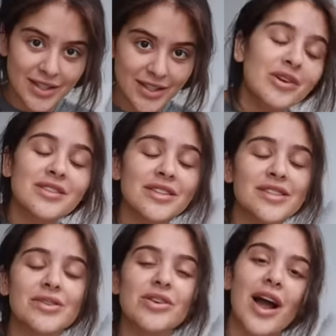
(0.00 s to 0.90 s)
I'm gonna sit
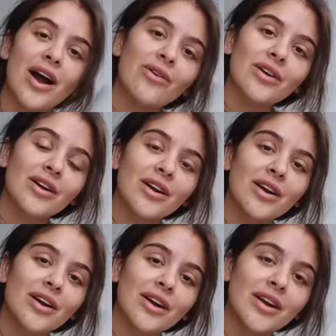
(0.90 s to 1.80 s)
through an hour
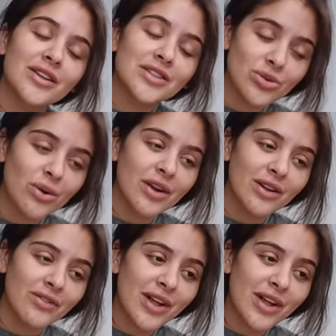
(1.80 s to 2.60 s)
tutorial of